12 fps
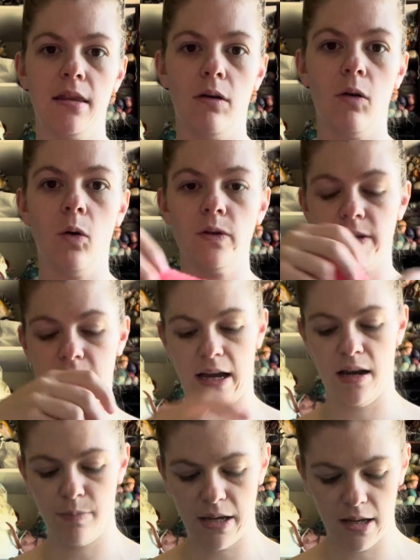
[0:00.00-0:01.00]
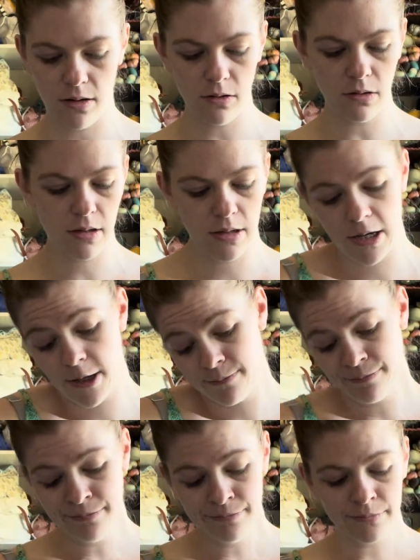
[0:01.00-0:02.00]
the whole side panel,
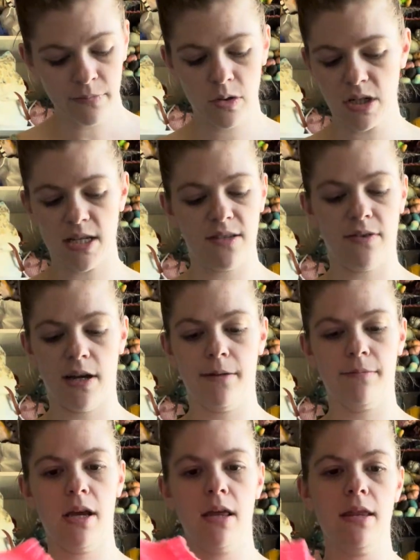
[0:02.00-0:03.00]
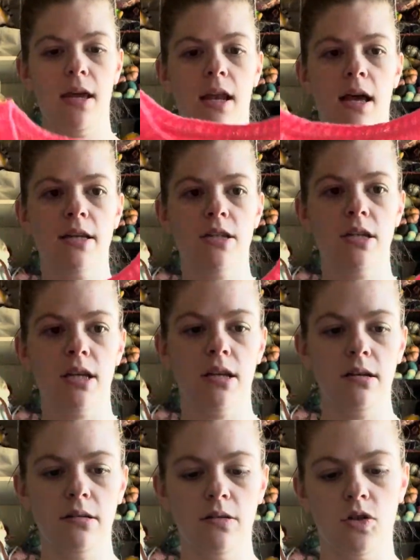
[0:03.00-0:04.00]
which is fine. And then I didn't